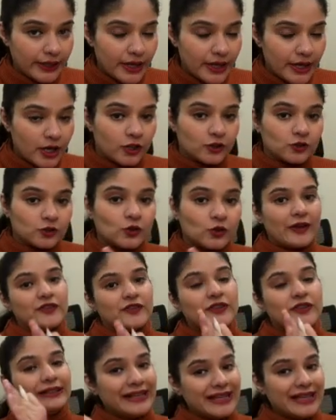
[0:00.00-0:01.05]
So I will
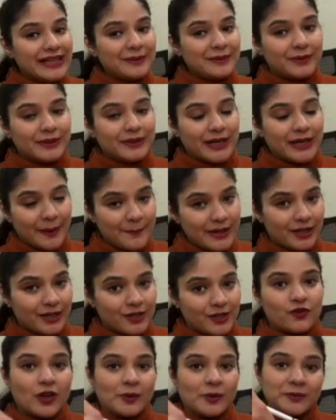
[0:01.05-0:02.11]
number it from
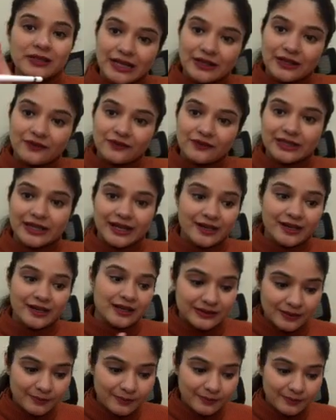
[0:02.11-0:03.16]
the left side.
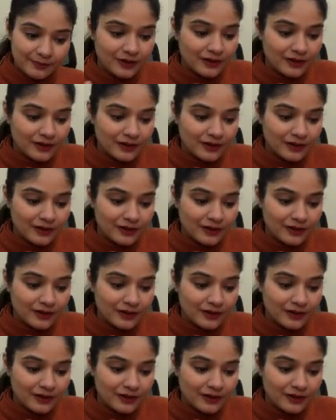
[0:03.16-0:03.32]
Simple.